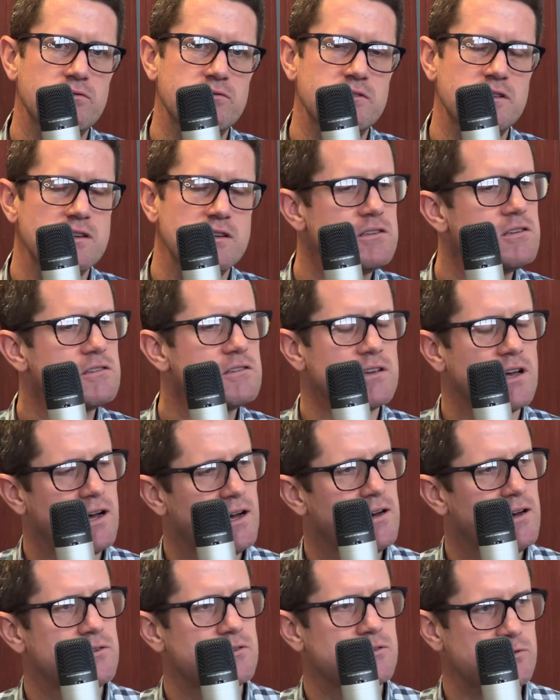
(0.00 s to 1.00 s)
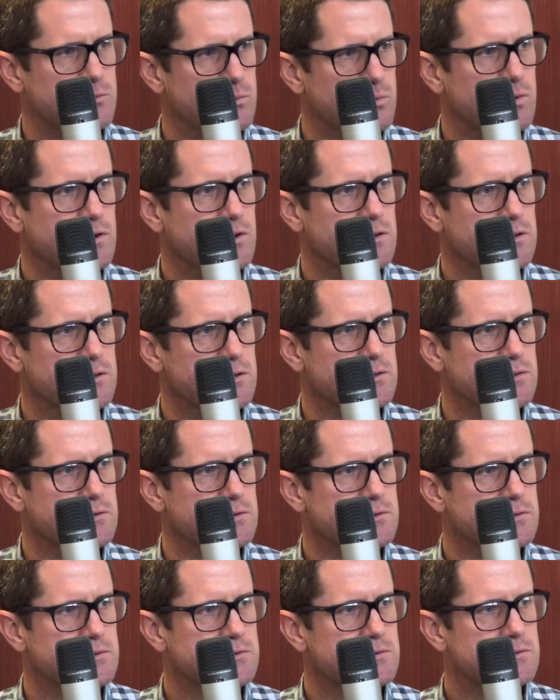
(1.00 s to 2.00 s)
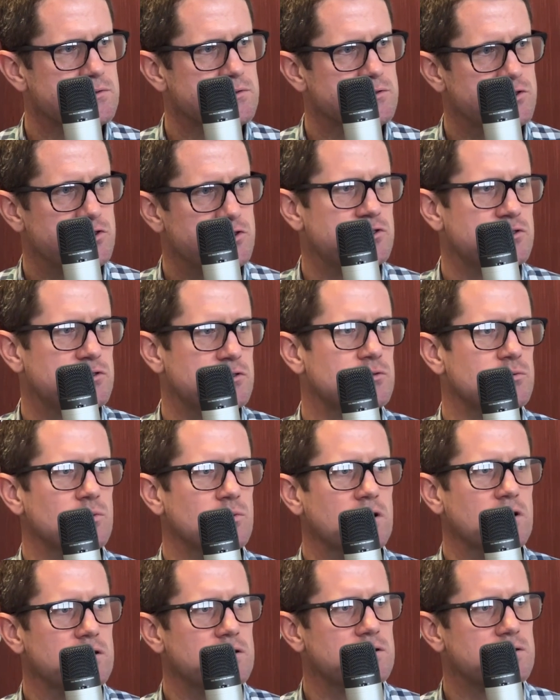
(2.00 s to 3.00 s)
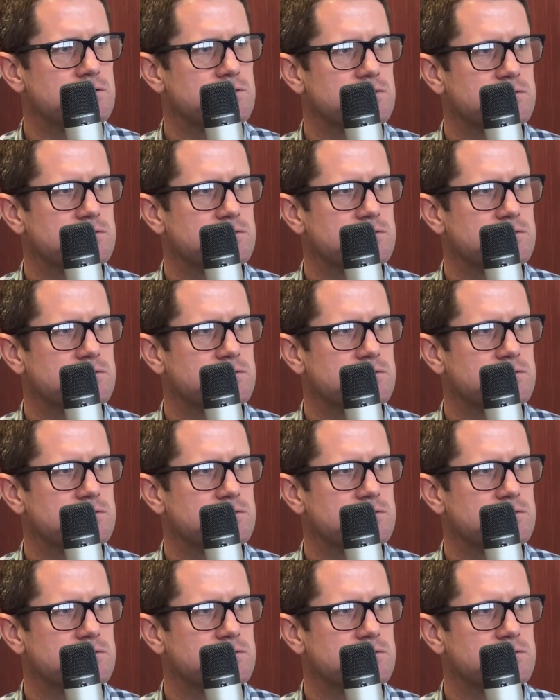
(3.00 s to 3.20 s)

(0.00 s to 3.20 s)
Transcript: this is how the world should work,